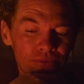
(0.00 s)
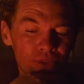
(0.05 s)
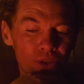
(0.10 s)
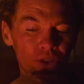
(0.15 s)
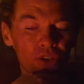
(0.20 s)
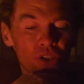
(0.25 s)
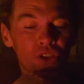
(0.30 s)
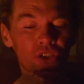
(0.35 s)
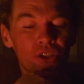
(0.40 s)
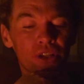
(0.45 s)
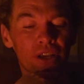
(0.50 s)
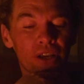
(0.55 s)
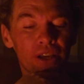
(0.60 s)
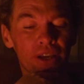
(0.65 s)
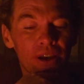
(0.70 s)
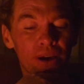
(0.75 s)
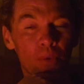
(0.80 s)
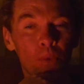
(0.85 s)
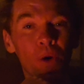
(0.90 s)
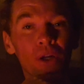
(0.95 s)
You could
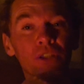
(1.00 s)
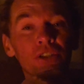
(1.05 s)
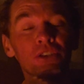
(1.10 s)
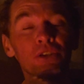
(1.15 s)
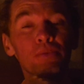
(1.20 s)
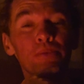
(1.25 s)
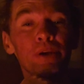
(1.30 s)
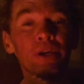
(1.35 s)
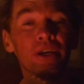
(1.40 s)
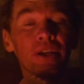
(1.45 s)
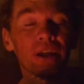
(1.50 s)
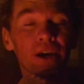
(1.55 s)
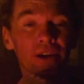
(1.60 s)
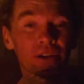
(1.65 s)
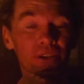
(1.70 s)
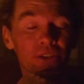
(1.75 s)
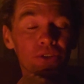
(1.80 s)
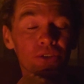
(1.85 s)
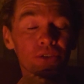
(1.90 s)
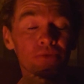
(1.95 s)
say I wanted to be an
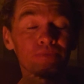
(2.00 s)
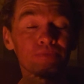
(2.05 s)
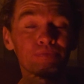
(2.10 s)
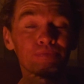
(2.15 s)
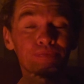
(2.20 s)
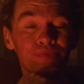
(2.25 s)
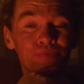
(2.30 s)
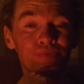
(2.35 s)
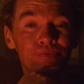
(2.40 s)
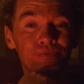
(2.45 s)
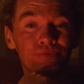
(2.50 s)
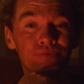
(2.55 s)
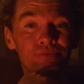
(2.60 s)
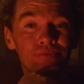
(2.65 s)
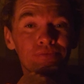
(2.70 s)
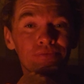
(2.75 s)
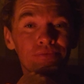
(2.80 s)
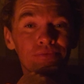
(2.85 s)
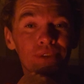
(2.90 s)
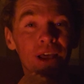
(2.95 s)
actor.
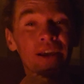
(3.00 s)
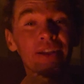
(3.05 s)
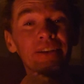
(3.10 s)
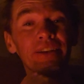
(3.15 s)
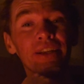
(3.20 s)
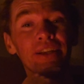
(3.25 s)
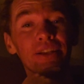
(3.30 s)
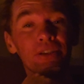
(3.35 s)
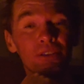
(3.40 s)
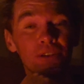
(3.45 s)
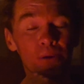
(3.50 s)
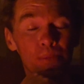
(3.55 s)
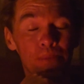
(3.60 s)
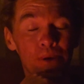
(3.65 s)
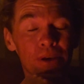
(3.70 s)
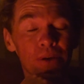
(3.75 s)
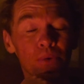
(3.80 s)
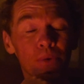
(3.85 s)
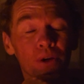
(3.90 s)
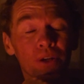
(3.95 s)
I needed to
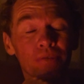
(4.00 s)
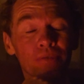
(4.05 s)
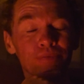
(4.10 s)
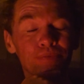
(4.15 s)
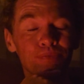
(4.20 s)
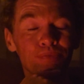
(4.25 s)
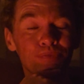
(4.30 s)
be one.